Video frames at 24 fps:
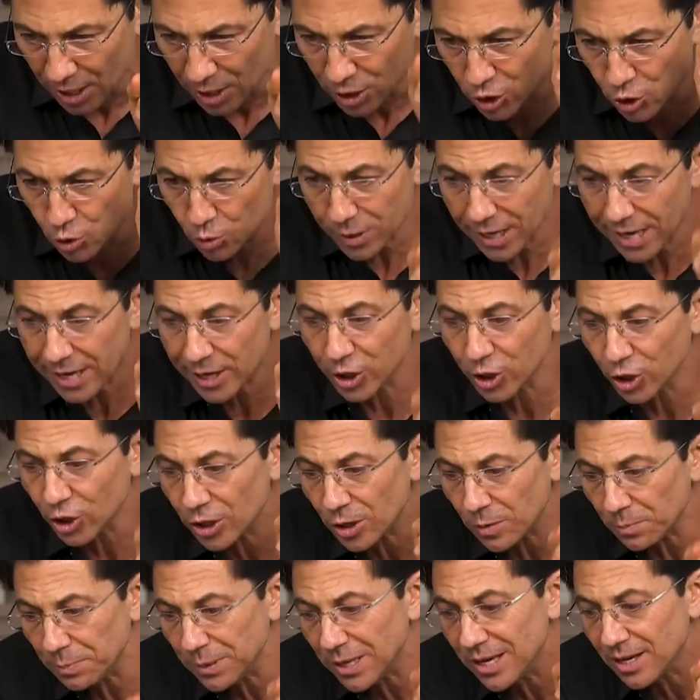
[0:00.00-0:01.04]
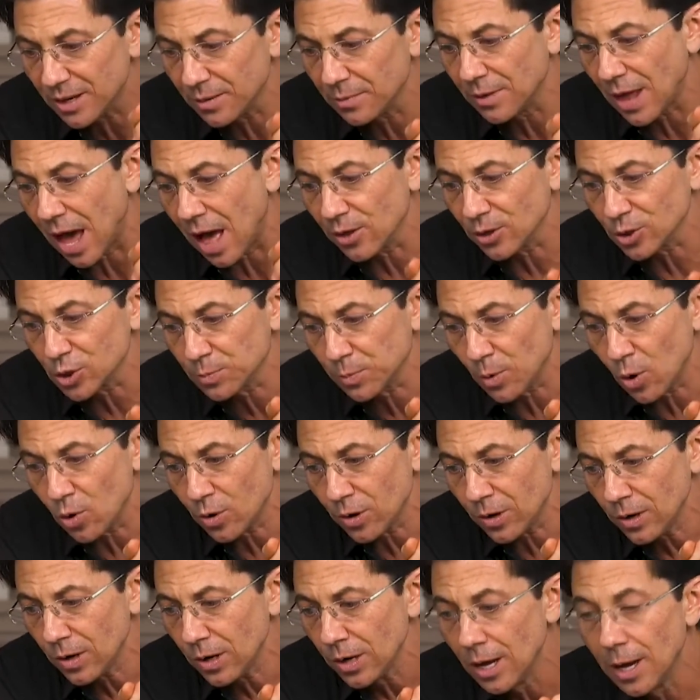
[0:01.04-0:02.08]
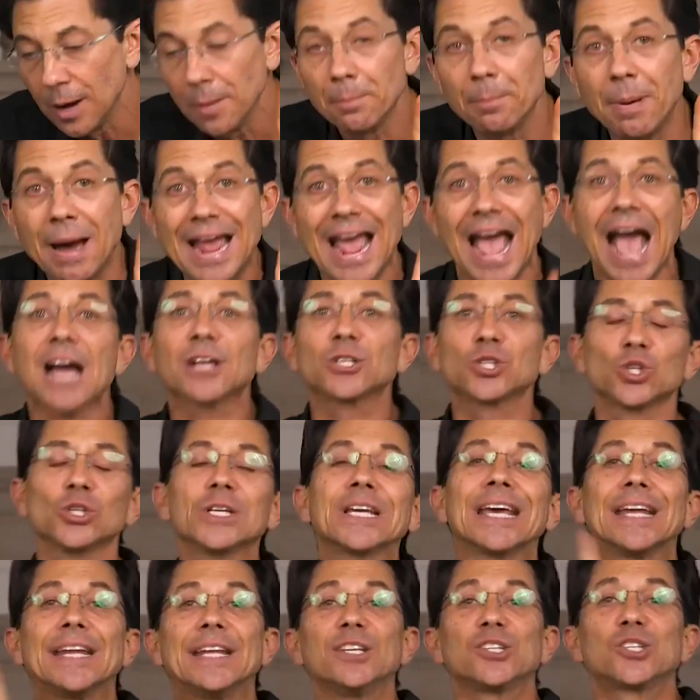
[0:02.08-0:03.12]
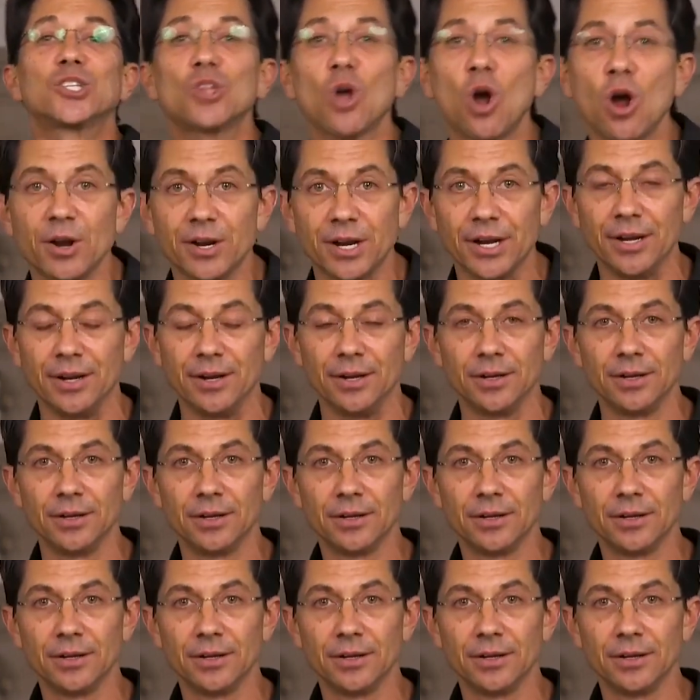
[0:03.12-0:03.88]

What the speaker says: You get good at being a knowledge broker by actually getting started.